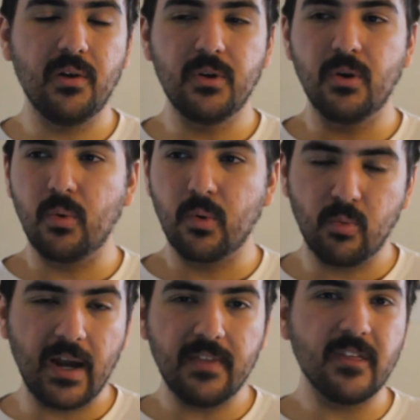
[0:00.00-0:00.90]
We're
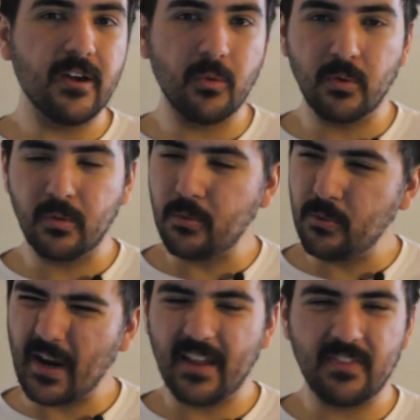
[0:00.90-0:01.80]
right there. We're
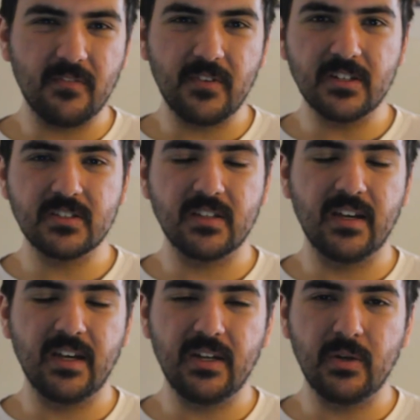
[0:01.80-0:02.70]
right at the finish
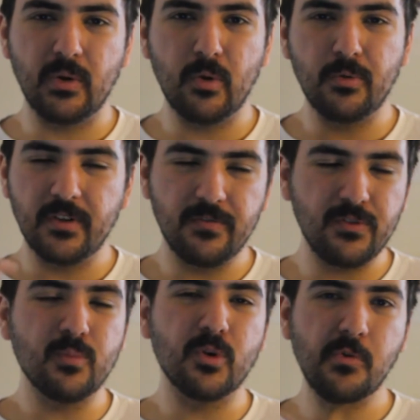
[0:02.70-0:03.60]
line. Only a
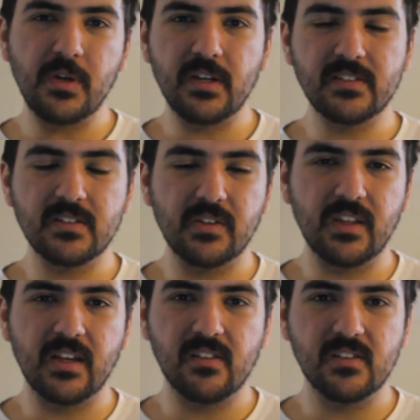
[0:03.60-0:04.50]
few more weeks until
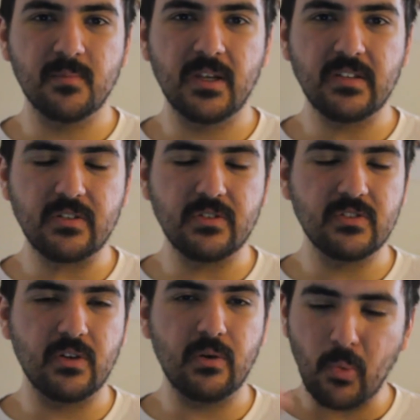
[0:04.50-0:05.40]
the end of the semester,
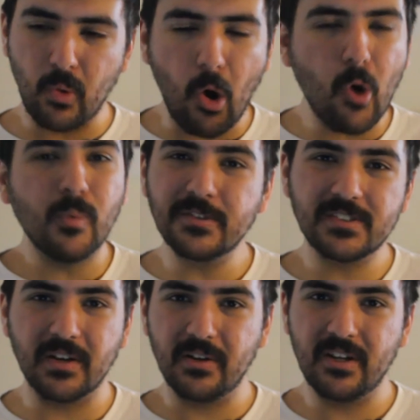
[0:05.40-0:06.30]
so we're
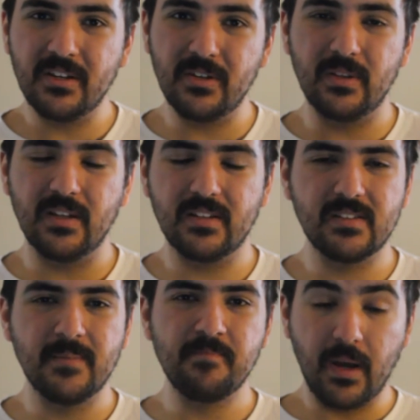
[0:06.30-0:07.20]
almost there. You can do
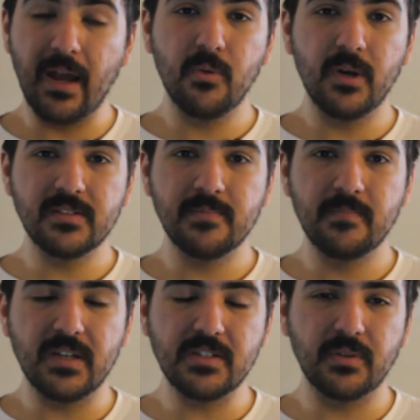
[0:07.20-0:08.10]
this. Anyways,
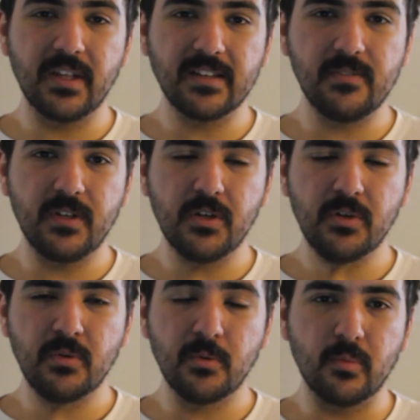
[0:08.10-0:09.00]
until next
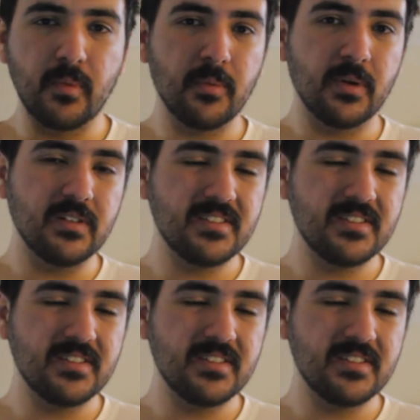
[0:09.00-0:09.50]
video, remember to